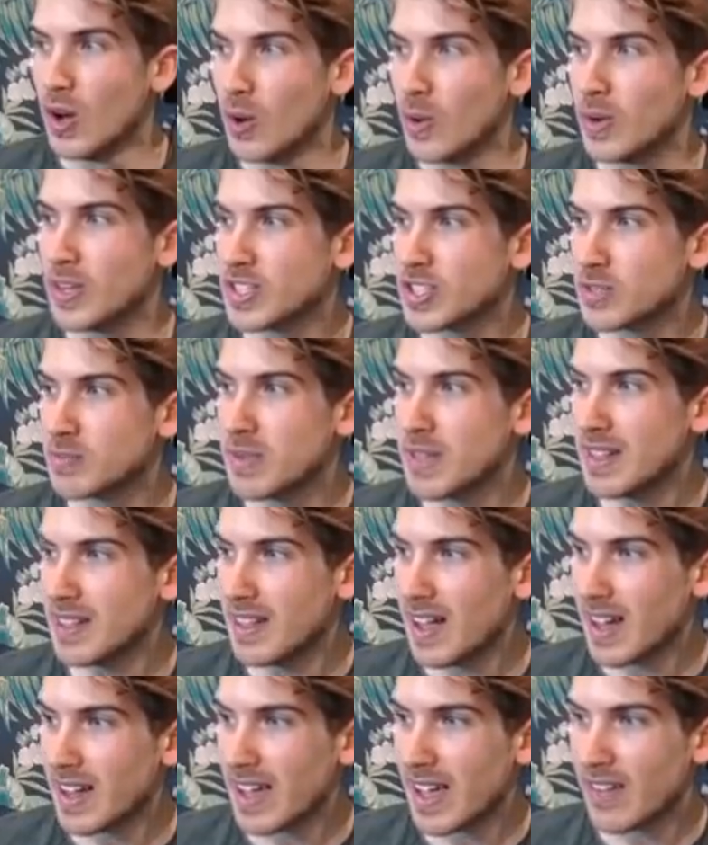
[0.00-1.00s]
Wish me
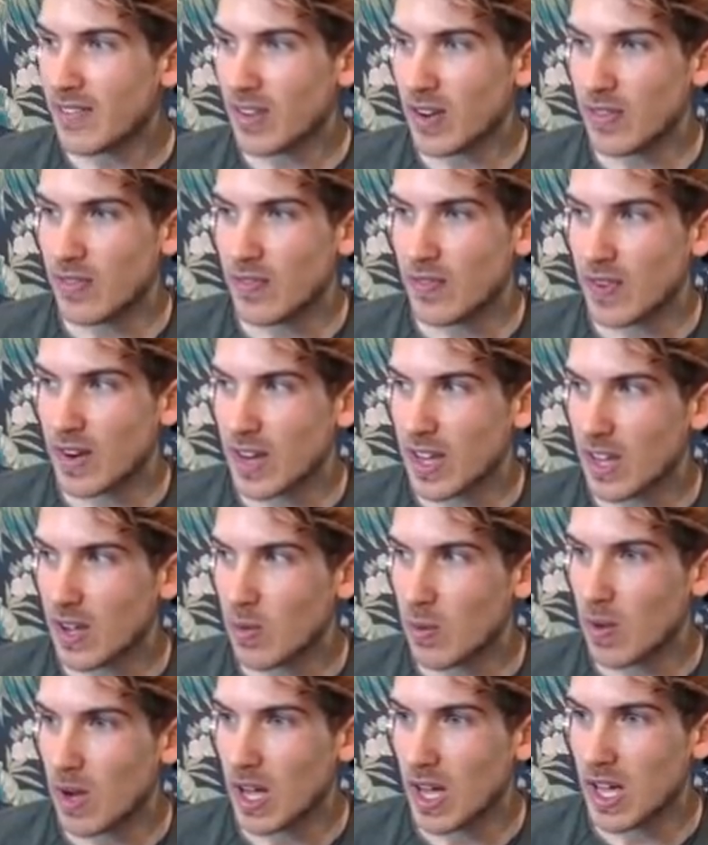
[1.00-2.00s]
luck, every
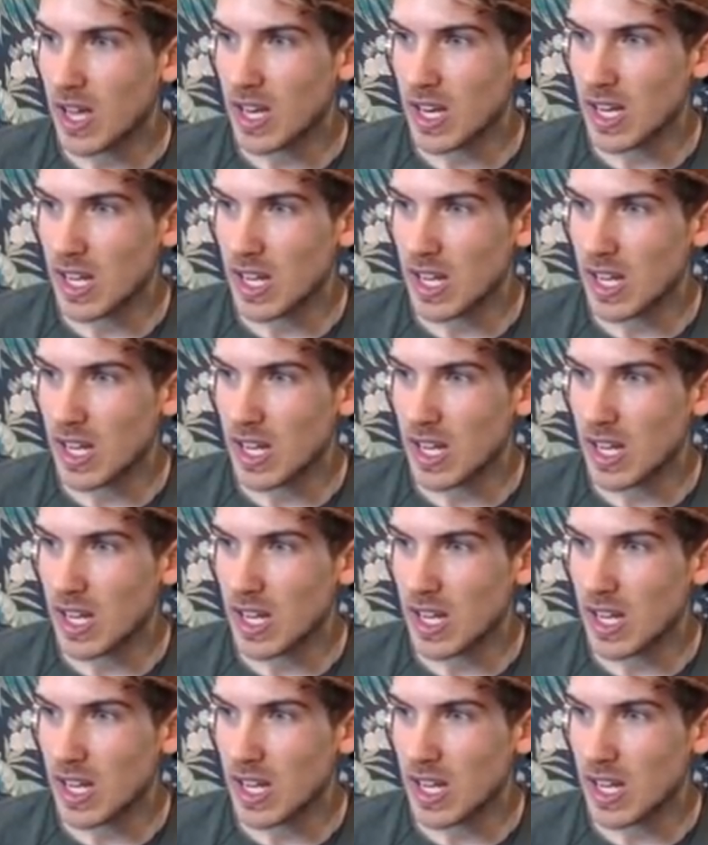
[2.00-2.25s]
freaking one.